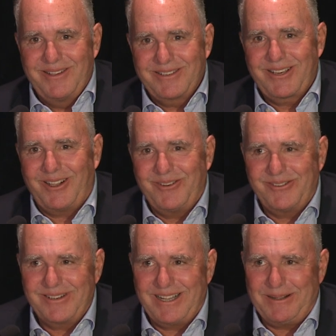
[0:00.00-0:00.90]

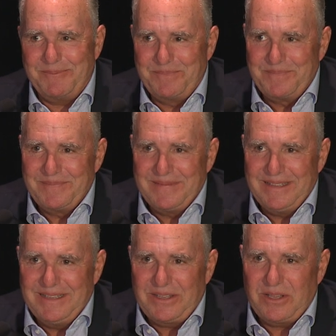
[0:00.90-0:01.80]
so um,
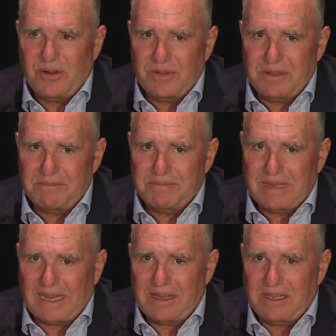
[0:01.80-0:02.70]
you know,
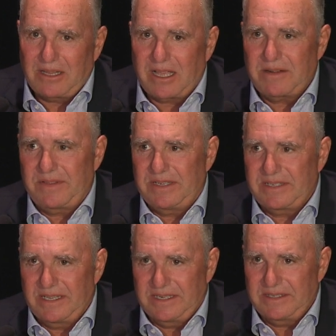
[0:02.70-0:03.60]
like a lot of
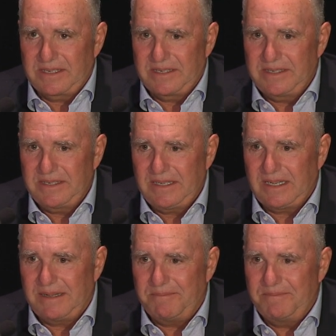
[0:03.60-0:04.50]
these things,
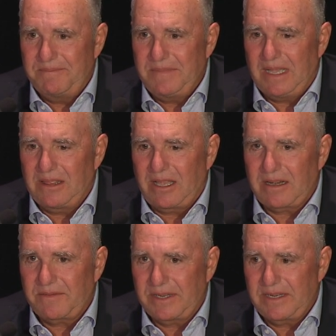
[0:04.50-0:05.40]
um, a
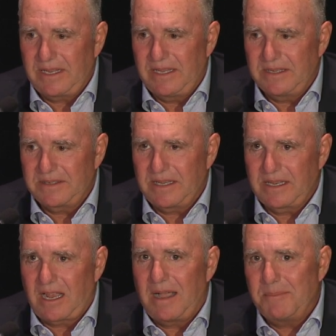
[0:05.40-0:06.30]
lot of it is a
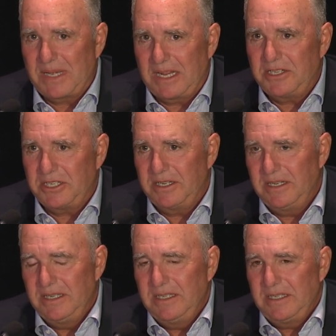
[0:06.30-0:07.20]
combination
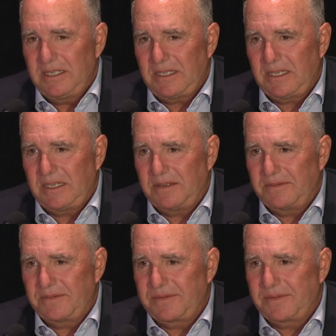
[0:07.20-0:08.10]

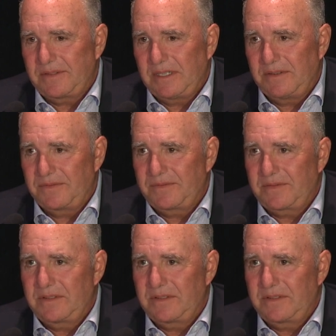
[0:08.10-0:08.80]
of of